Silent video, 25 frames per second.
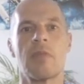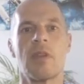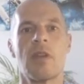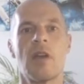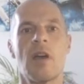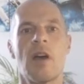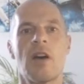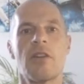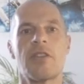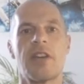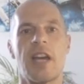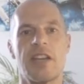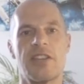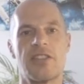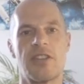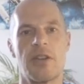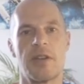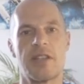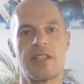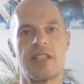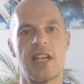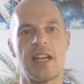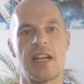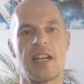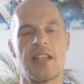Okay, so
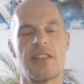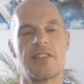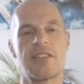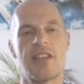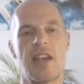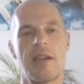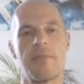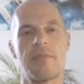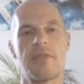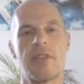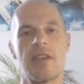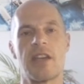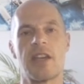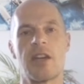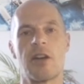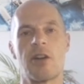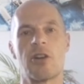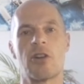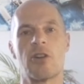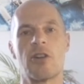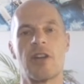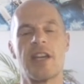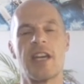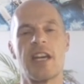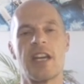exactly the same thing going
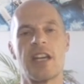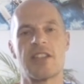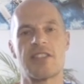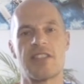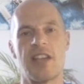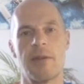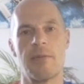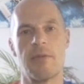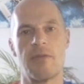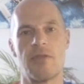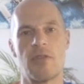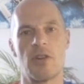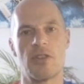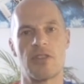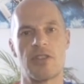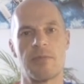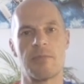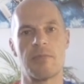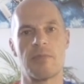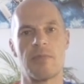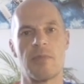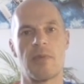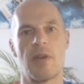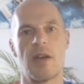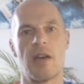on here, except we've got
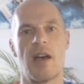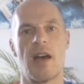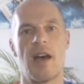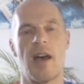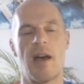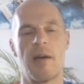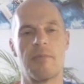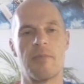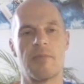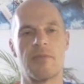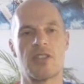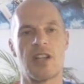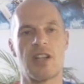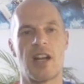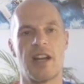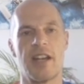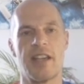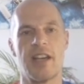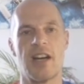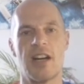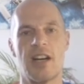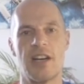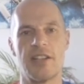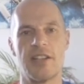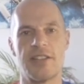some slightly
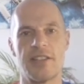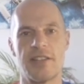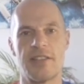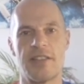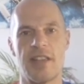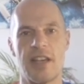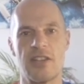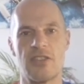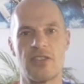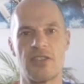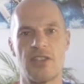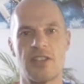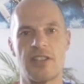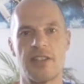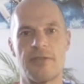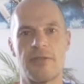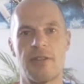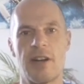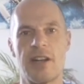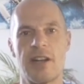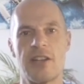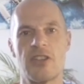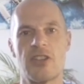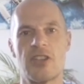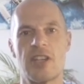harder things to
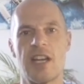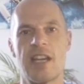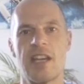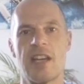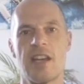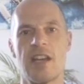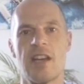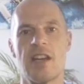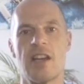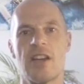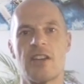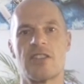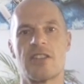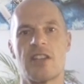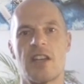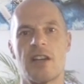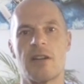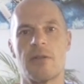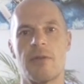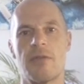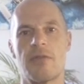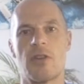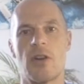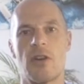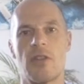differentiate. So
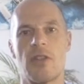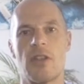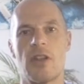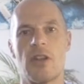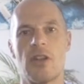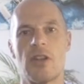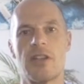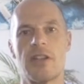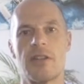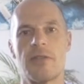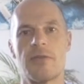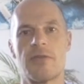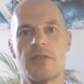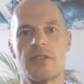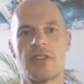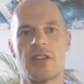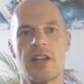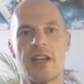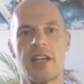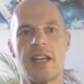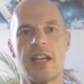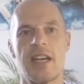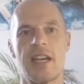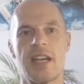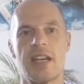we've got the ln of
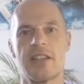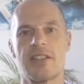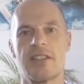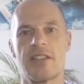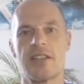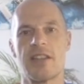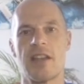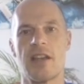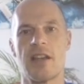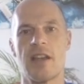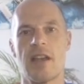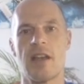sine x